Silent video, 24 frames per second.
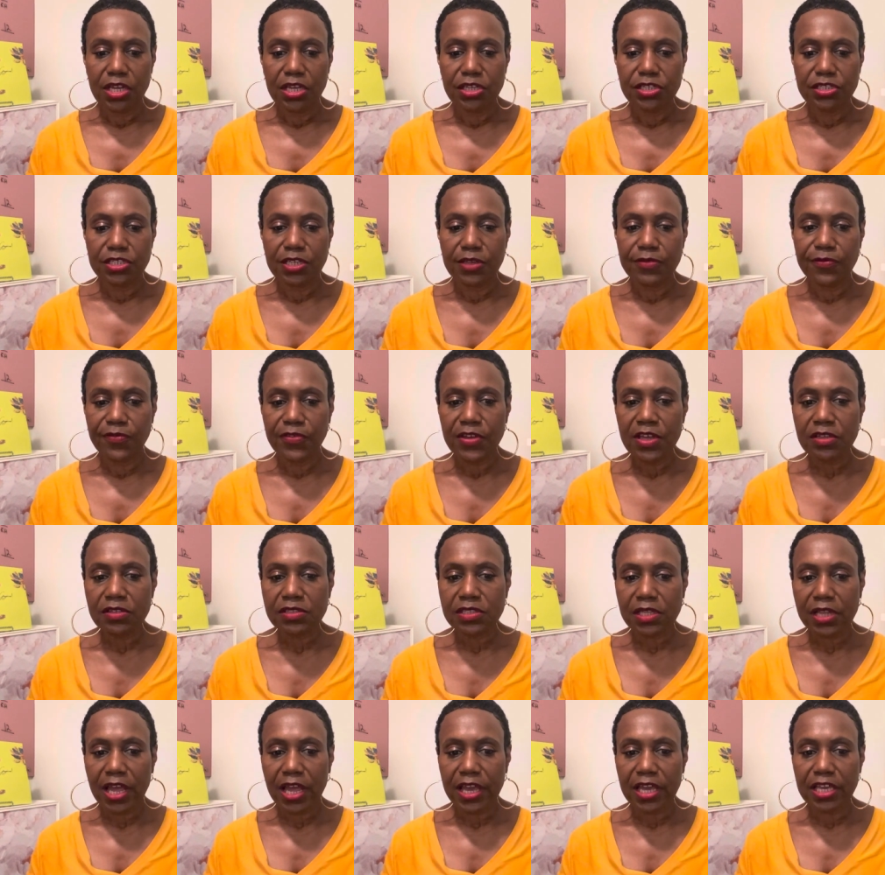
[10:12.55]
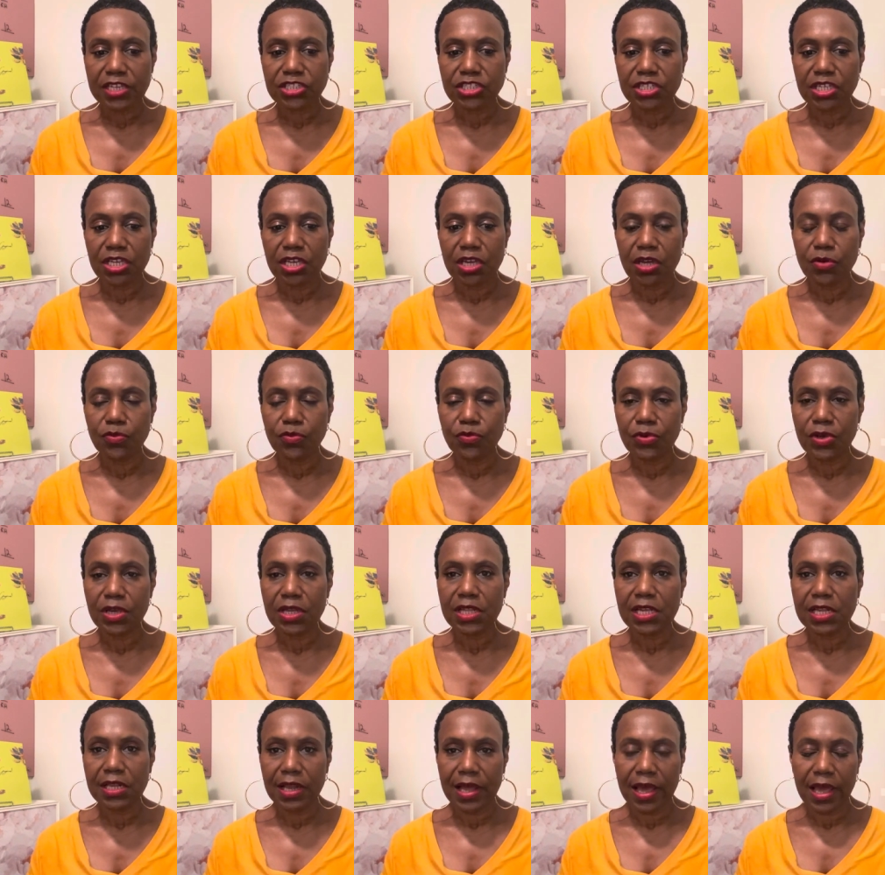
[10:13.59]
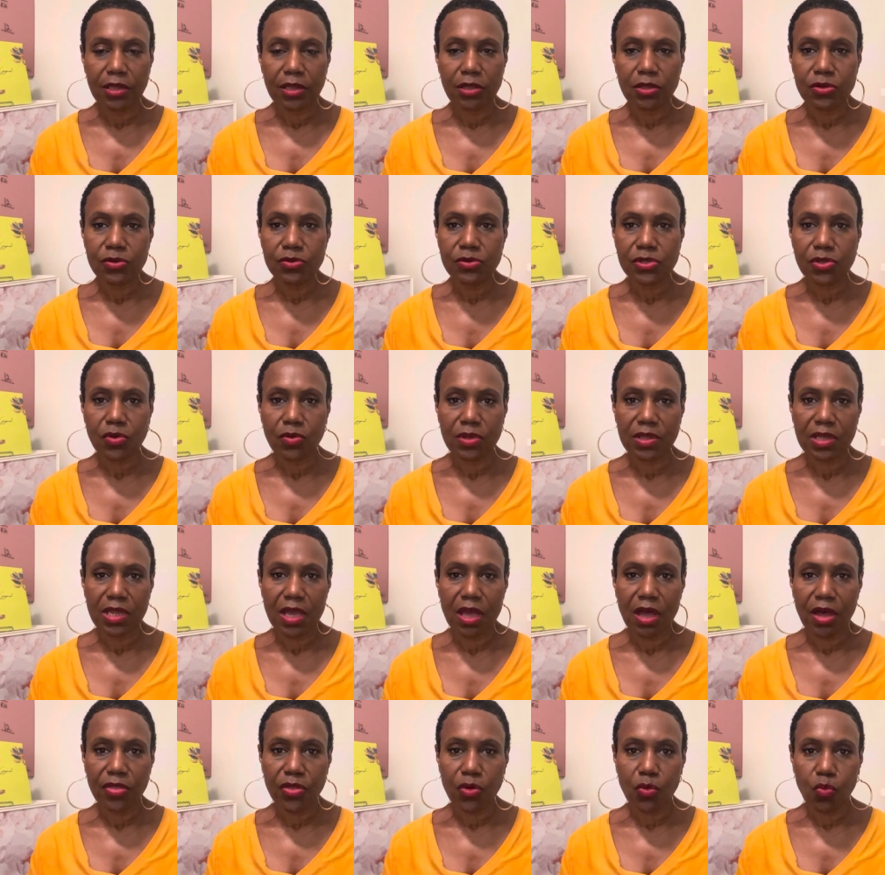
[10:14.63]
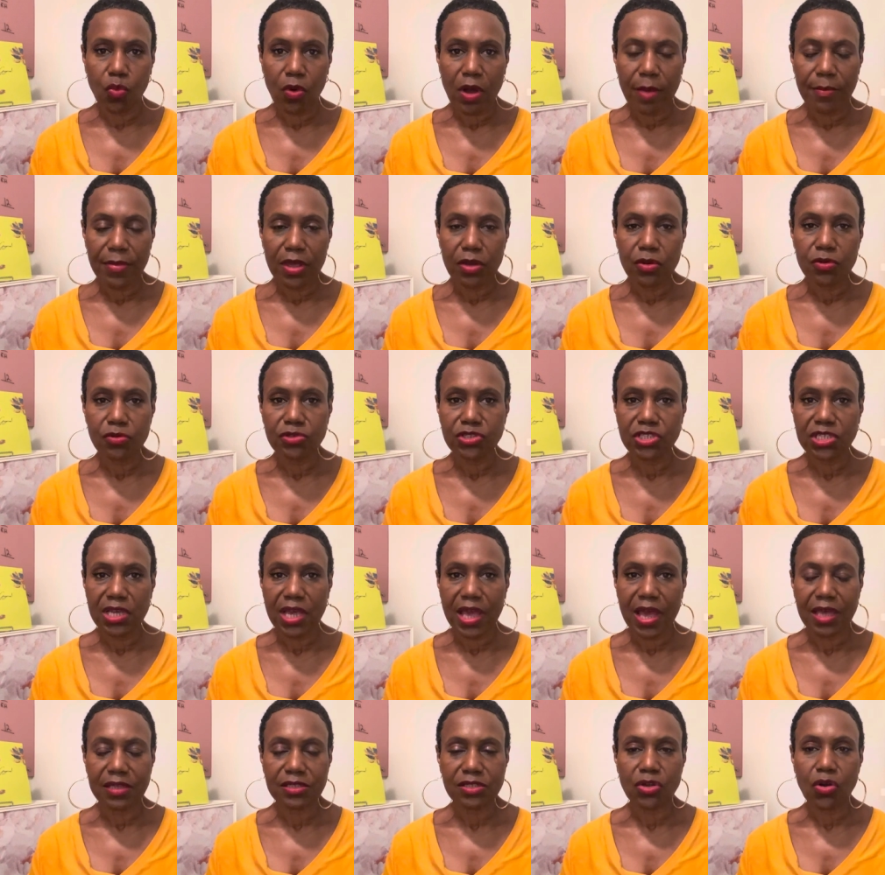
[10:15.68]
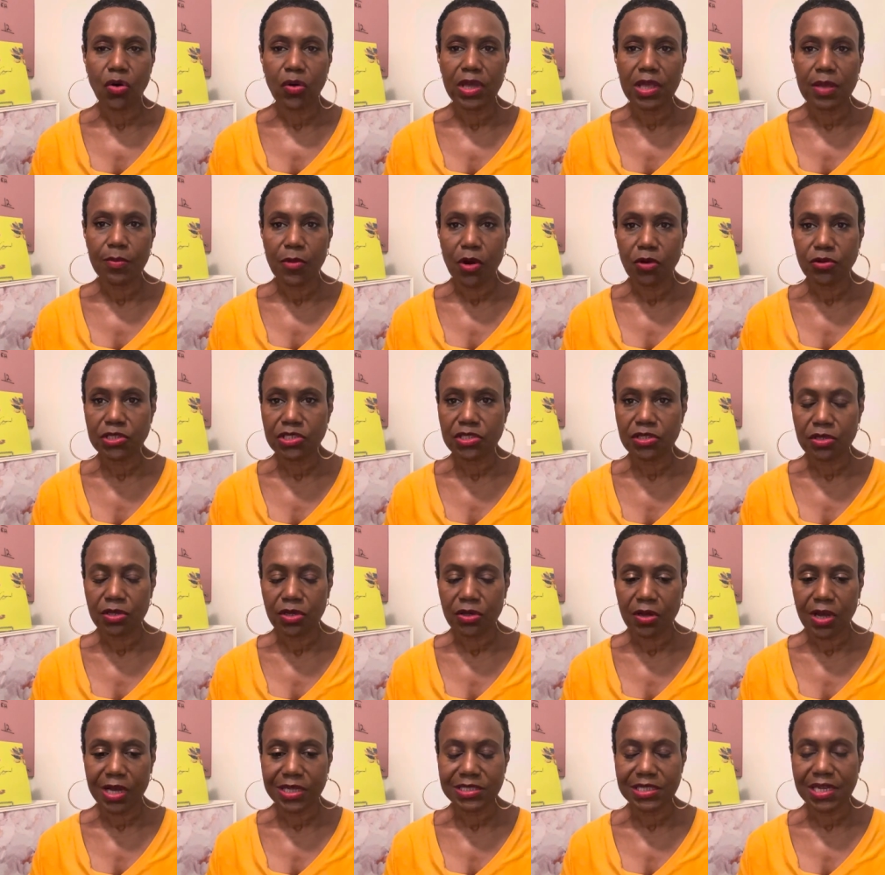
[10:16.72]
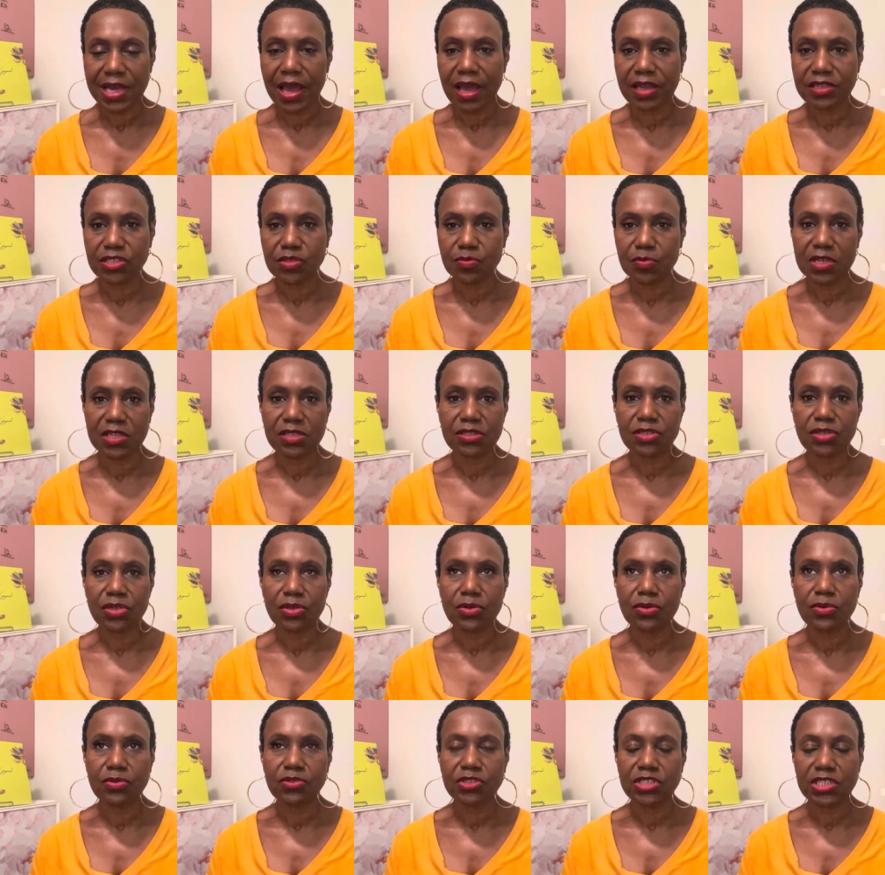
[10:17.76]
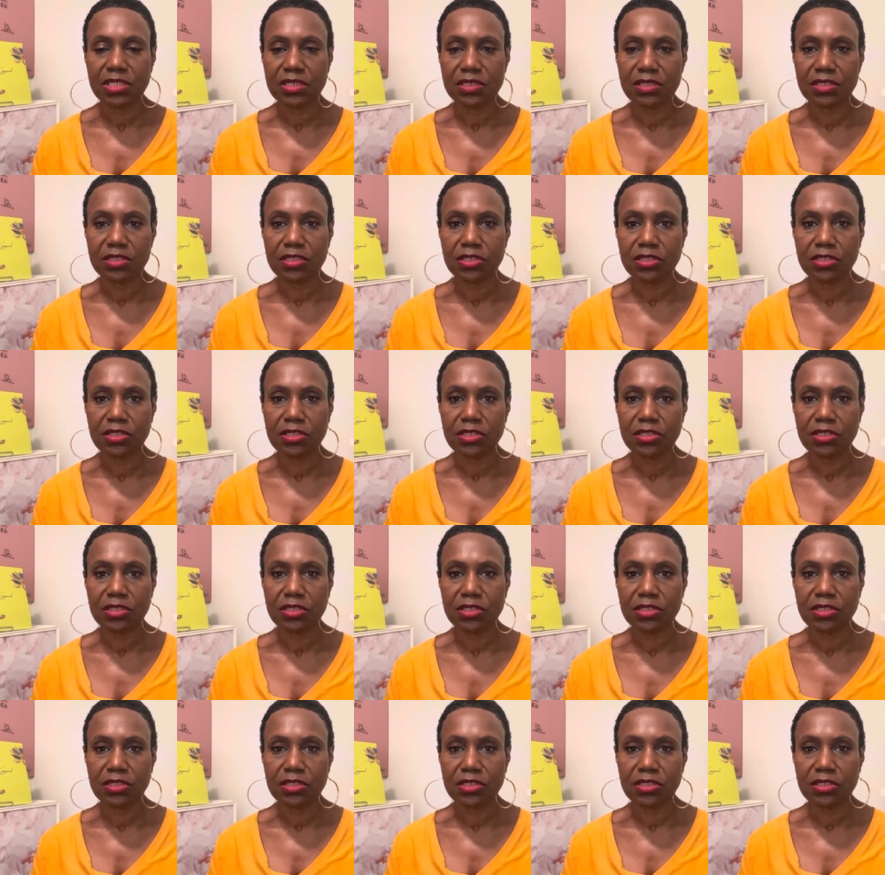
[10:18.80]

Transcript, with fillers: She feels like she can really let loose on the other woman who she has no emotional attachment to. She